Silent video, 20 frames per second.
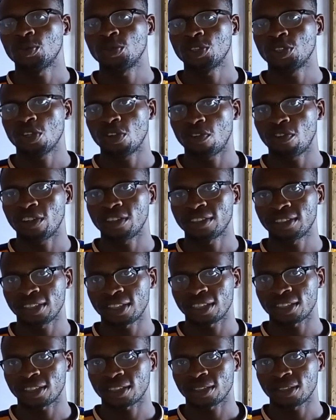which govern
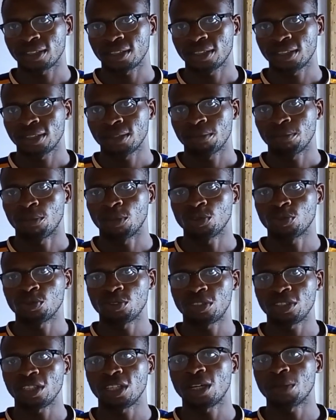set, but
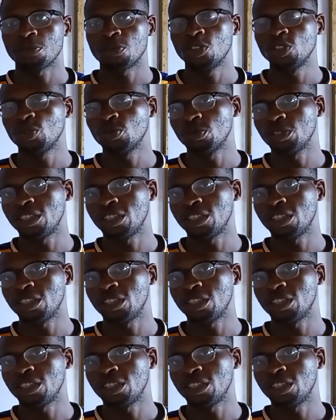today I'm going to be